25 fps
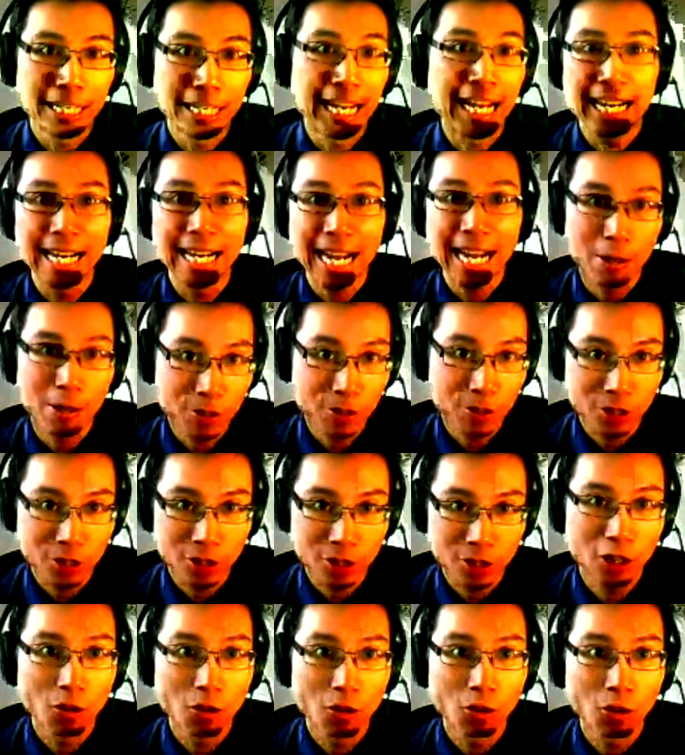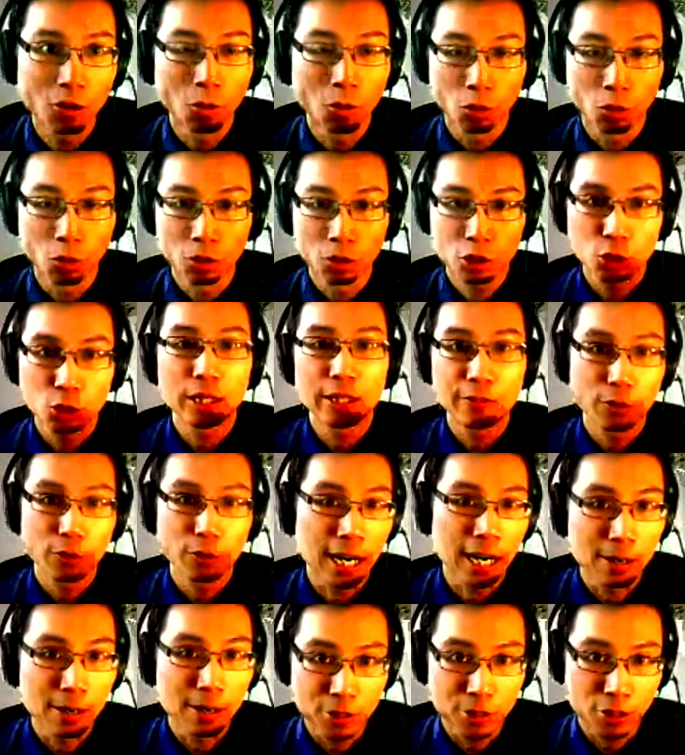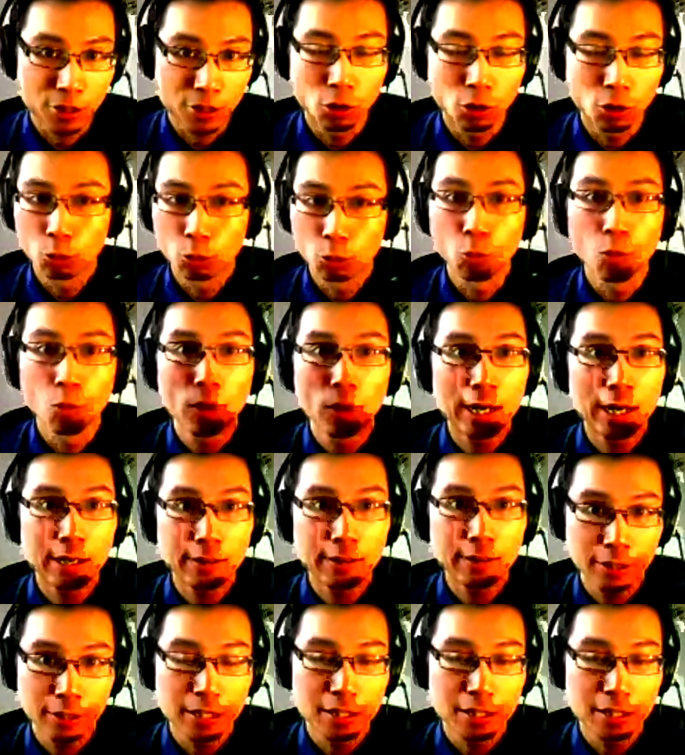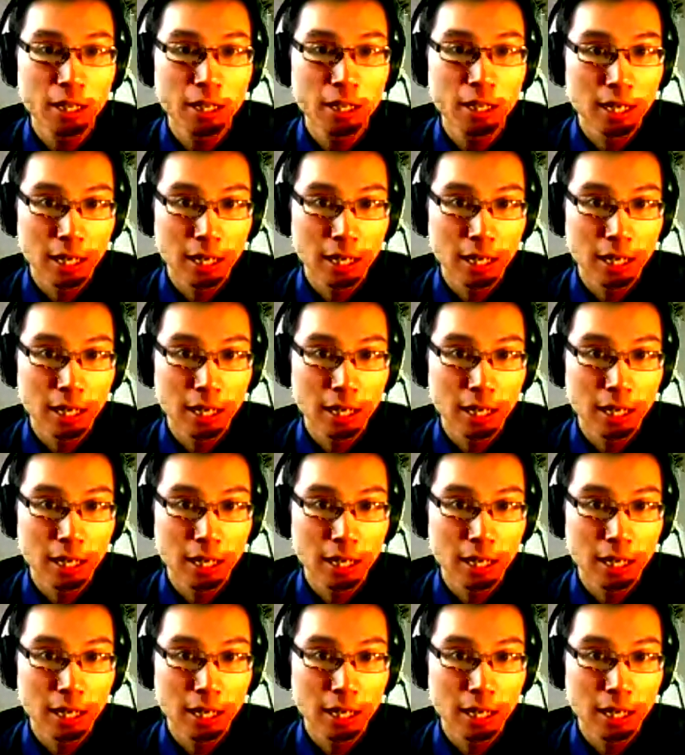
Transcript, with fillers: eight hours ago or twenty-four hours ago or whatever it is,